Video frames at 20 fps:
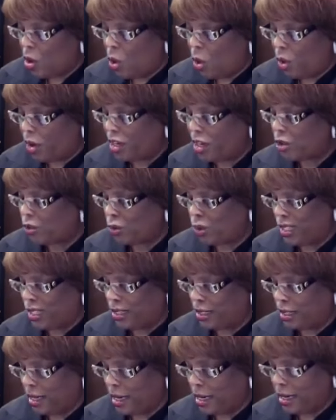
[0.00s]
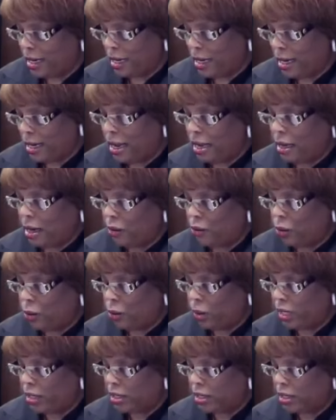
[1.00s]
Court is rescinding any
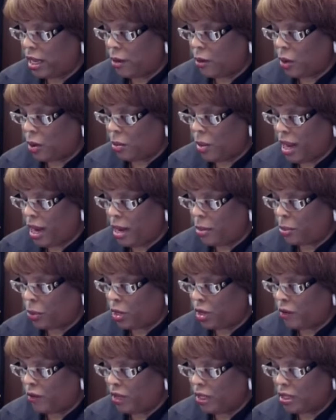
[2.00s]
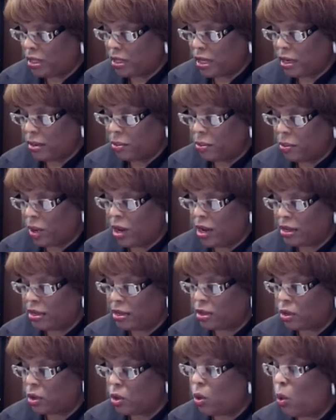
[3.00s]
rulings that were made previously
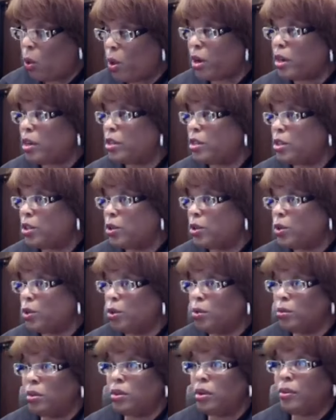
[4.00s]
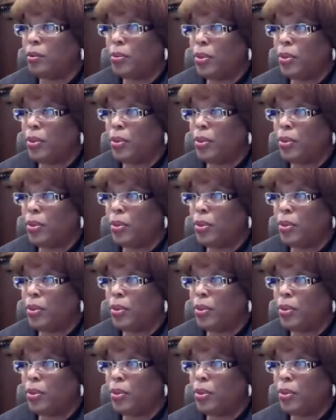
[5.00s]
because the court assumed